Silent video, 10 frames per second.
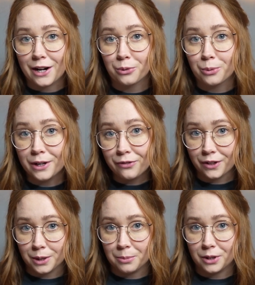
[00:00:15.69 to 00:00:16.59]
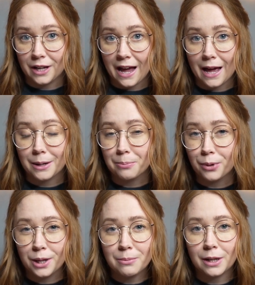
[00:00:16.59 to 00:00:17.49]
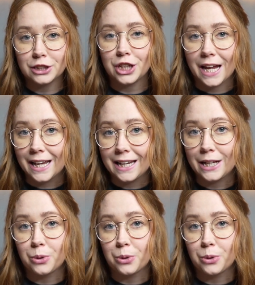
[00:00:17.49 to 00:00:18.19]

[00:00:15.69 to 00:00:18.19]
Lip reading: are refillable at pretty much any